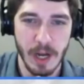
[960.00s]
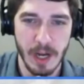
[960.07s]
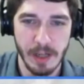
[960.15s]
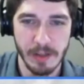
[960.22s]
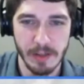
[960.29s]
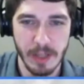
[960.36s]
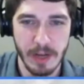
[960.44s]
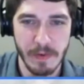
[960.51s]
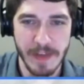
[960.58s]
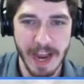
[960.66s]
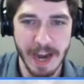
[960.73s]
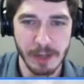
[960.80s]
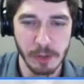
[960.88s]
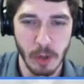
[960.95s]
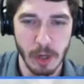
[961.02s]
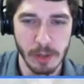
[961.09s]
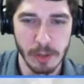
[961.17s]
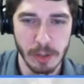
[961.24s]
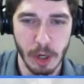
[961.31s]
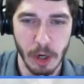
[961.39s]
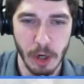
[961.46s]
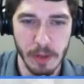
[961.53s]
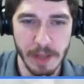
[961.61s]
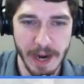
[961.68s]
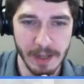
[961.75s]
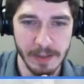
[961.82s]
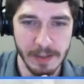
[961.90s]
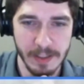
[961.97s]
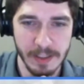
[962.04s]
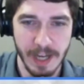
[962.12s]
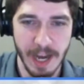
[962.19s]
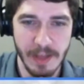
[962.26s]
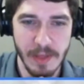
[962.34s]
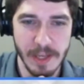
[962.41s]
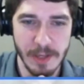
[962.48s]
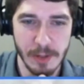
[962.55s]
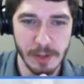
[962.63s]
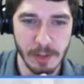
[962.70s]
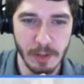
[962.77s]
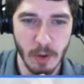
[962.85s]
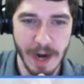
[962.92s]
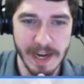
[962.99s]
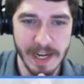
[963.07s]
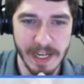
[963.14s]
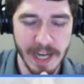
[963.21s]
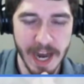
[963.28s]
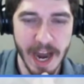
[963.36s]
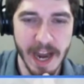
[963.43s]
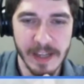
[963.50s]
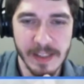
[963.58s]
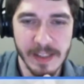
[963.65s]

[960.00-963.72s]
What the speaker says: love of Acheron's Call there, I think you're the grinding guy.